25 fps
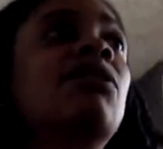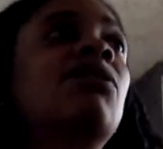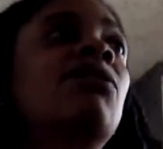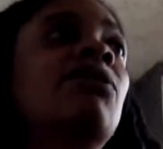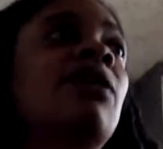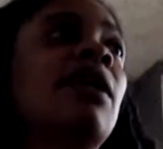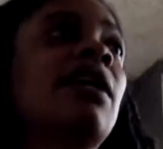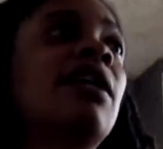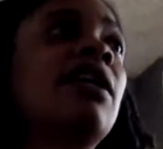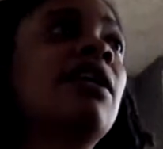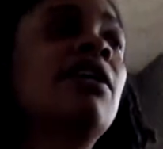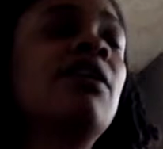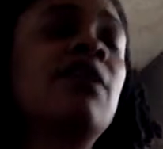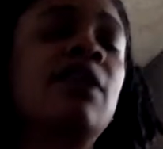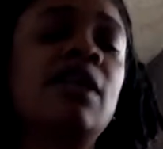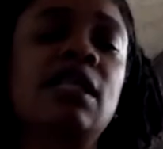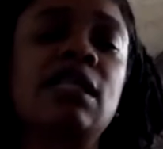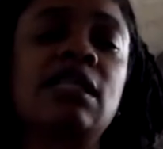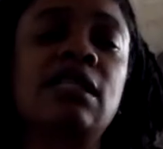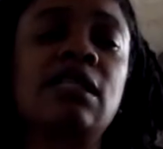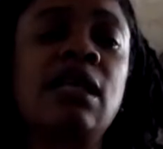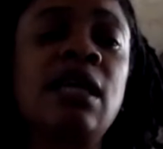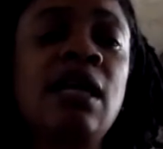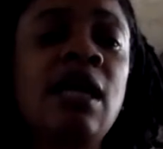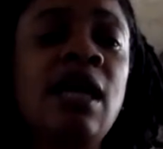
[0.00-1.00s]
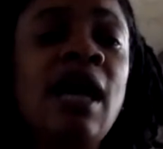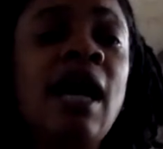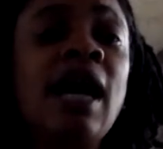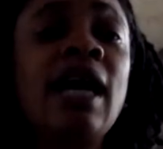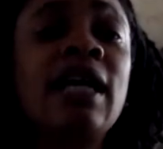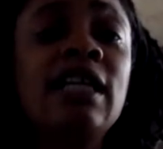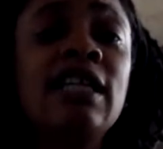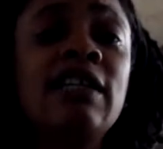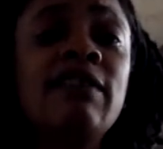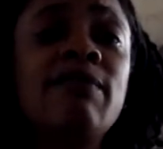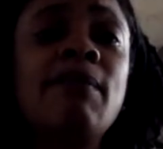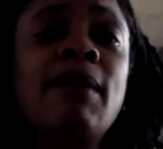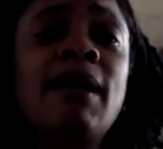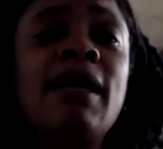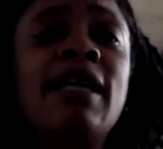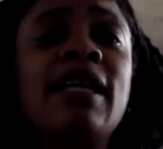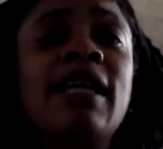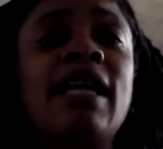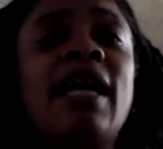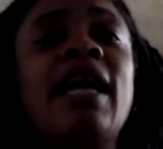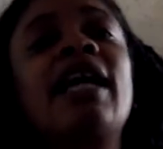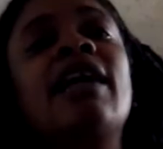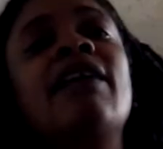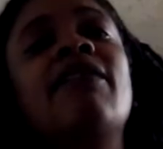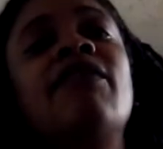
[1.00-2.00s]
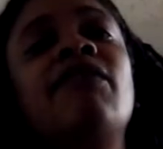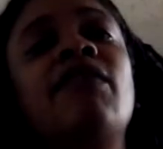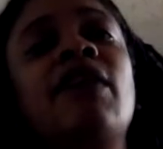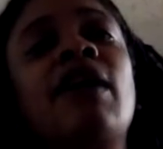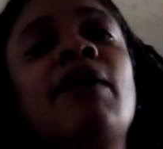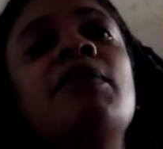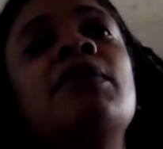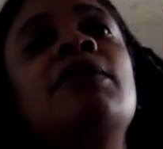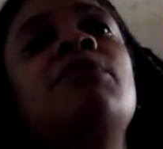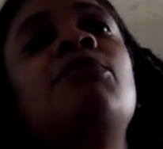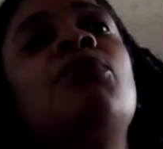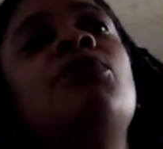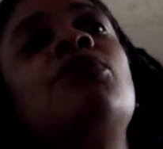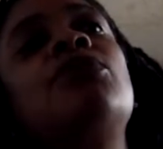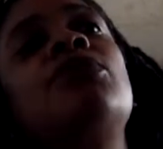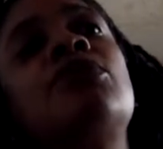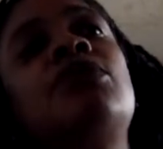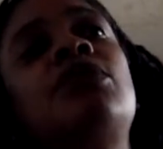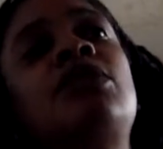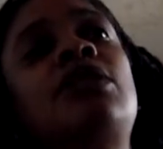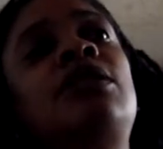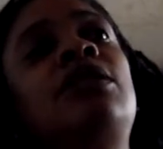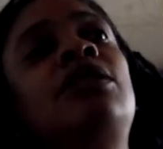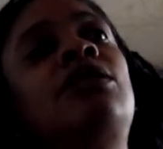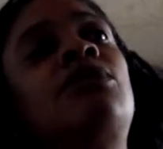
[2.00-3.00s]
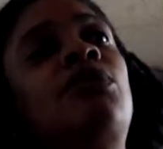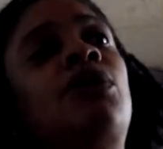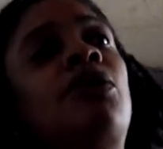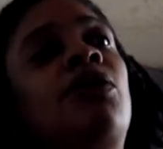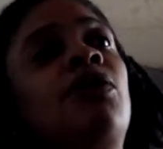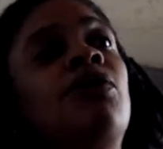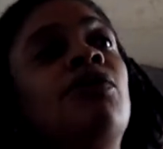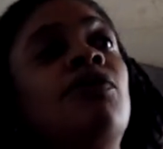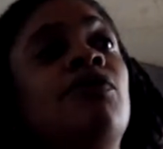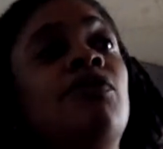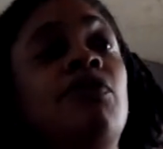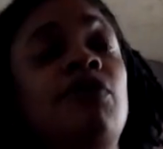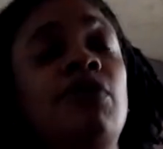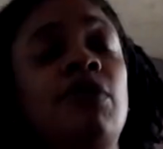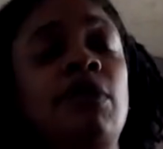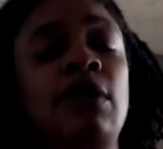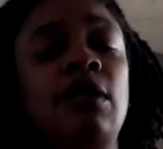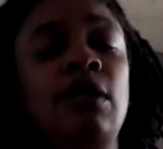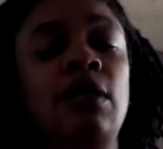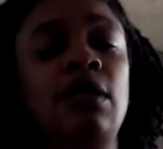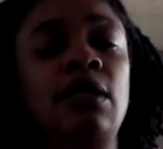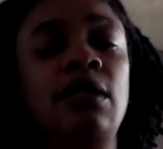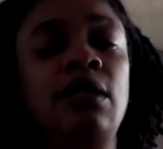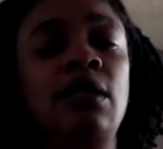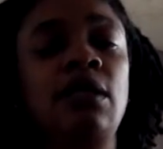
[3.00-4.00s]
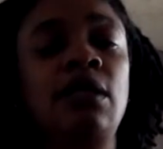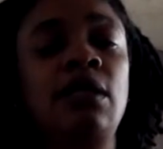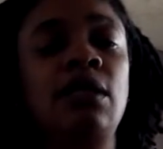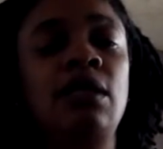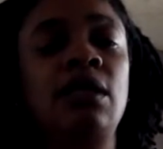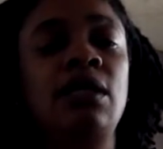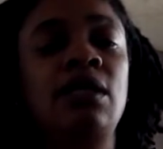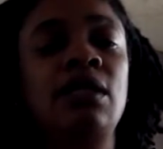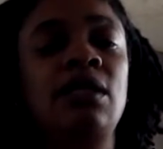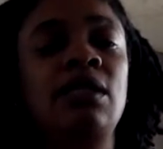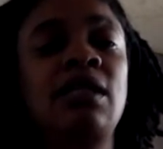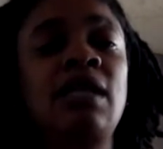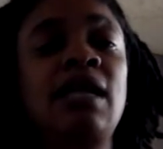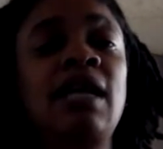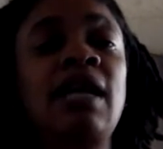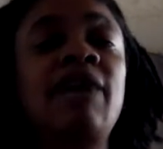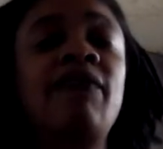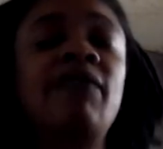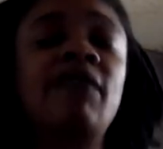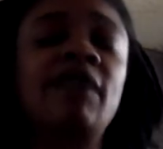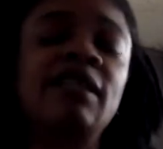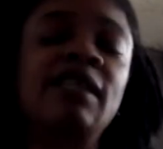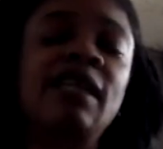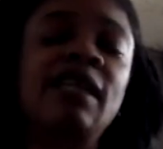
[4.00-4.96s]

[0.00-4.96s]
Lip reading: going to kill us. I lived my life. I was born into this earth to have to